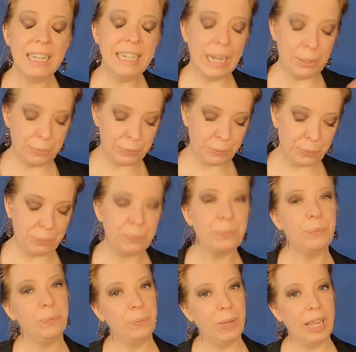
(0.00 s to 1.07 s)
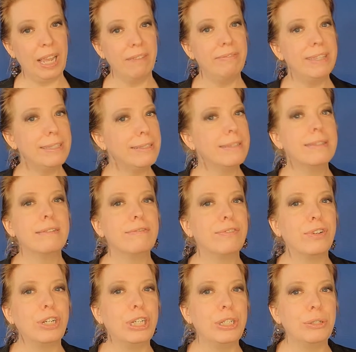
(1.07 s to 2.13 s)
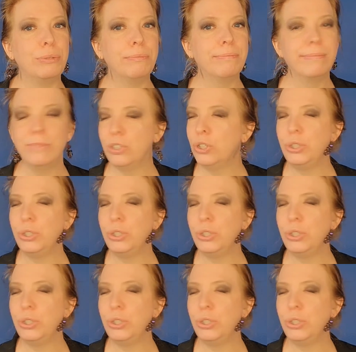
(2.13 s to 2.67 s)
Now, if this isn't for you,